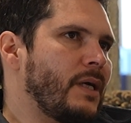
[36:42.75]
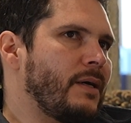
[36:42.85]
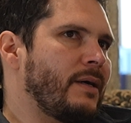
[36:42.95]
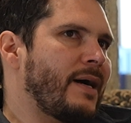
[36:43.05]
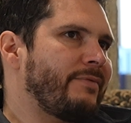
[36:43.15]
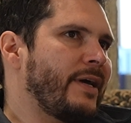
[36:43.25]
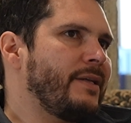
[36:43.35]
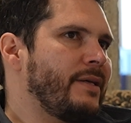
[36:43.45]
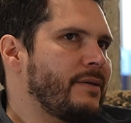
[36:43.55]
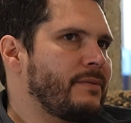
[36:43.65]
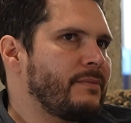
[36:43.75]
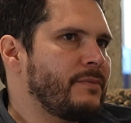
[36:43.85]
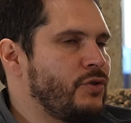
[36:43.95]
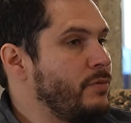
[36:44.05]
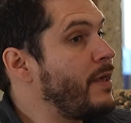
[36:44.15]
have
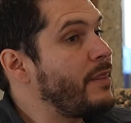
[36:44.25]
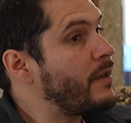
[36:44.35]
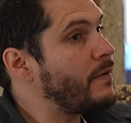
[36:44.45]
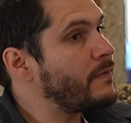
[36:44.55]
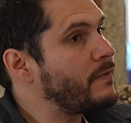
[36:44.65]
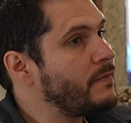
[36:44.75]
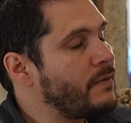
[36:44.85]
aided two main things.